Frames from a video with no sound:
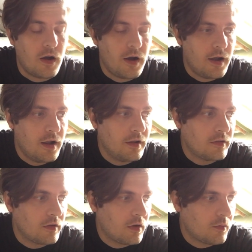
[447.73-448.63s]

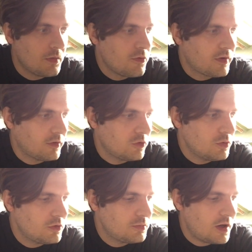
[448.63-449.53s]
and removing his
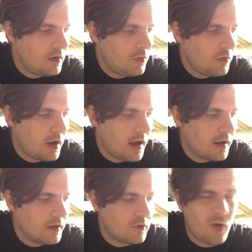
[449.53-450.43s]
YouTube channel,
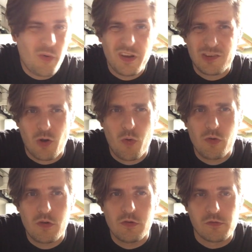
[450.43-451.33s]
and it's all in his
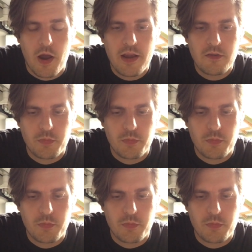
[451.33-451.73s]
own good right.